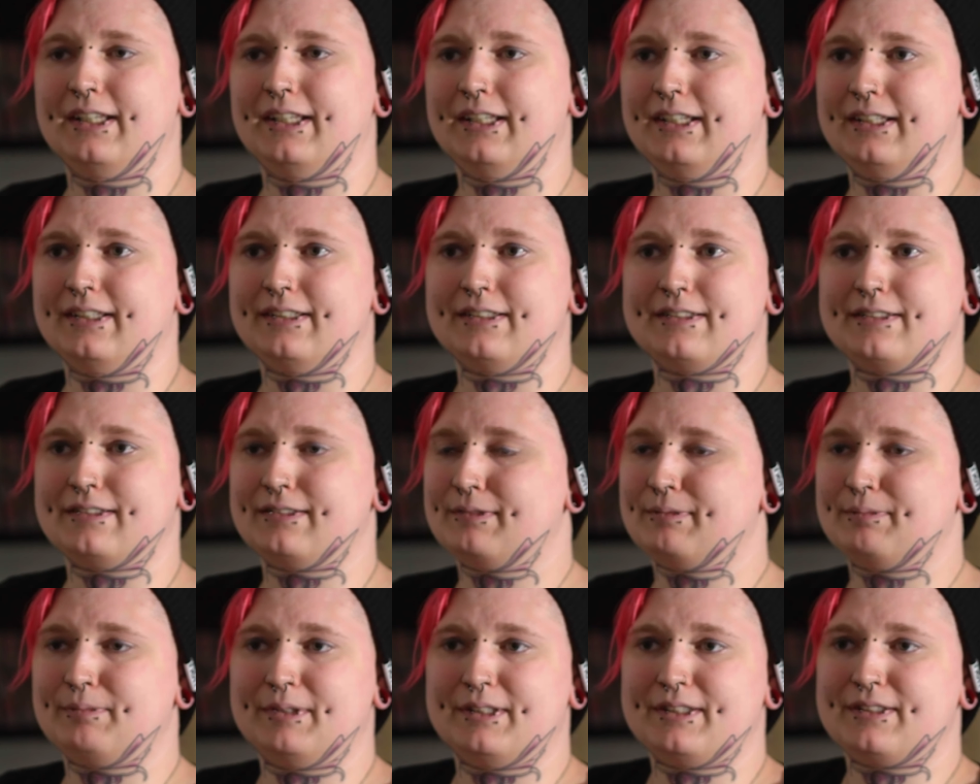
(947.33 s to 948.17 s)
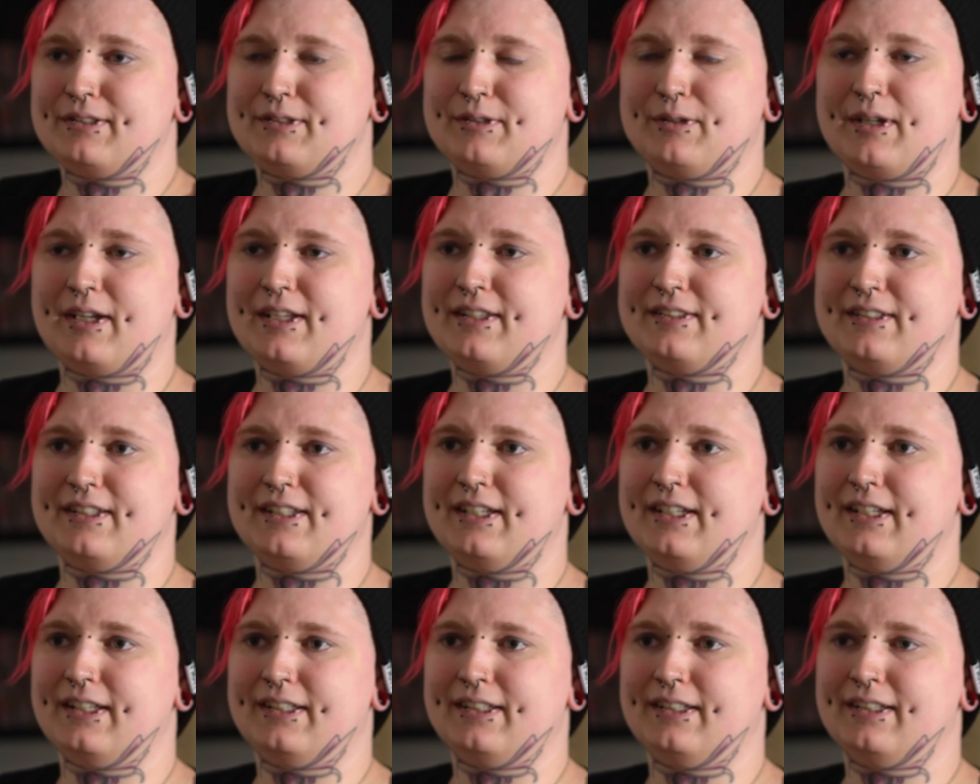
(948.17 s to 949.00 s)
It's
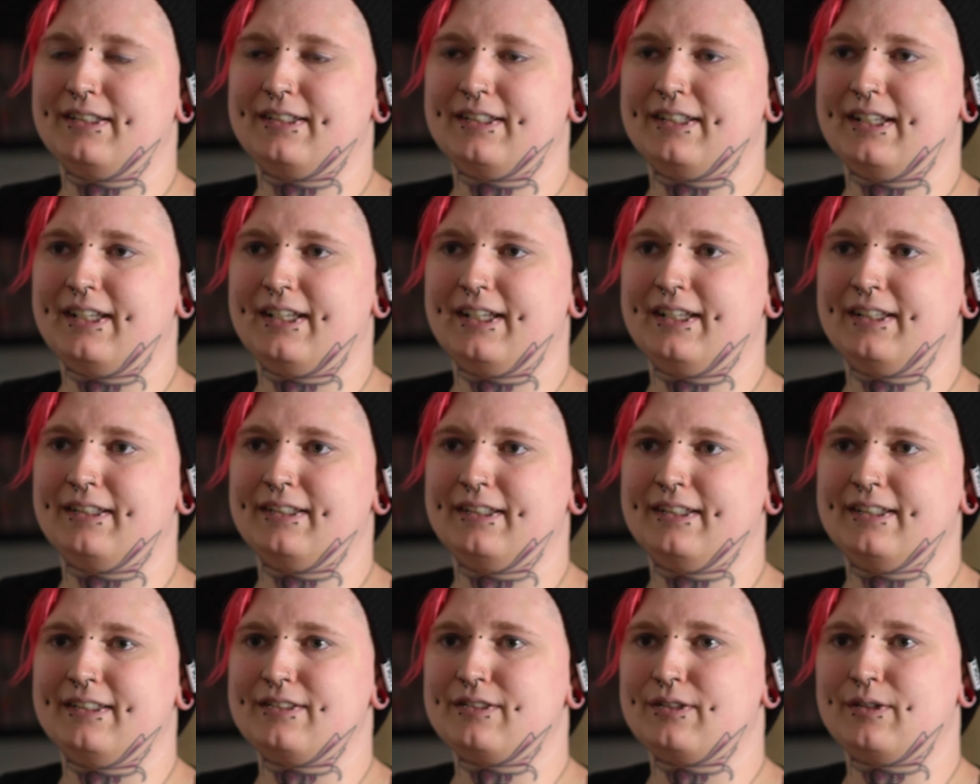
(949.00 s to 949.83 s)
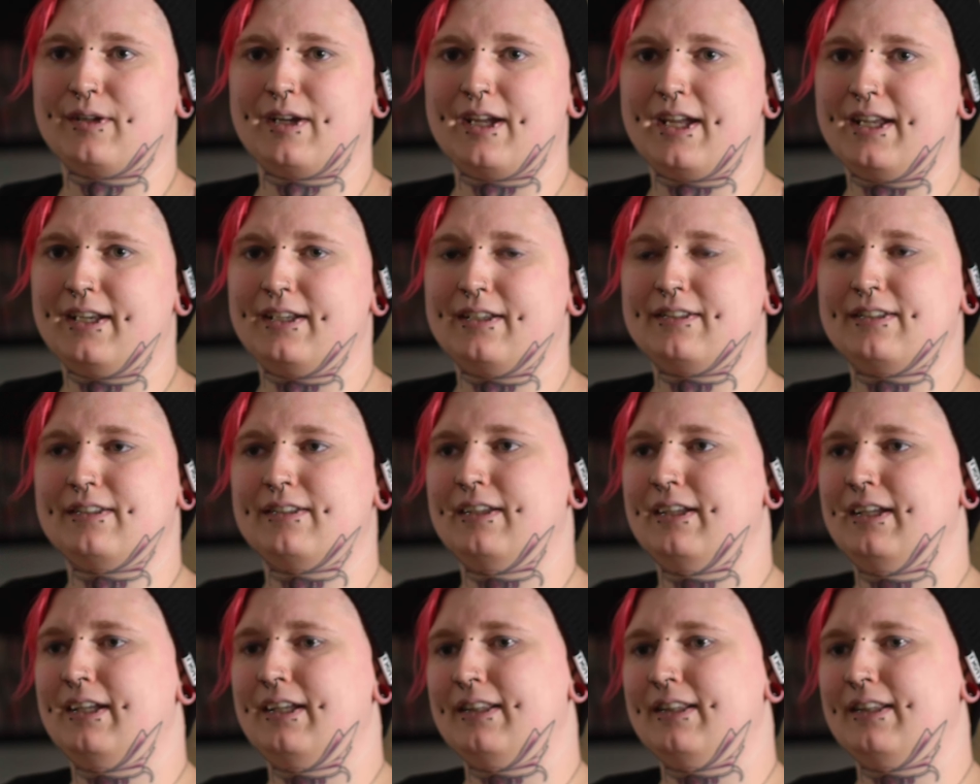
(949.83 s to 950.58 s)
crazy, and it's great.